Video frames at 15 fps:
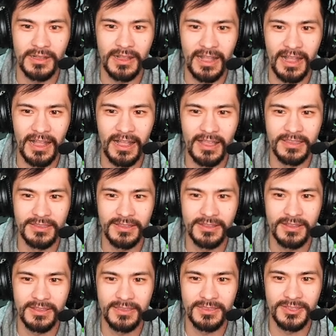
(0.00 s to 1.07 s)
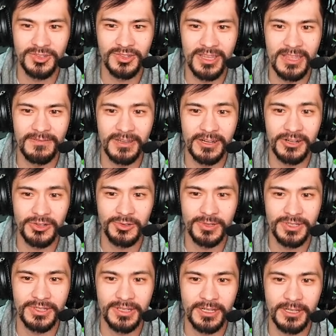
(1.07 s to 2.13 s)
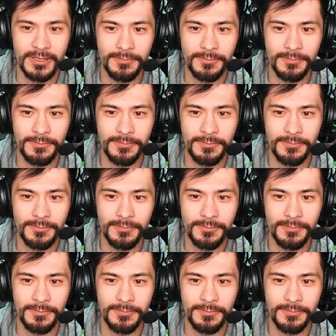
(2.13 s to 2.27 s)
and the save characteristic.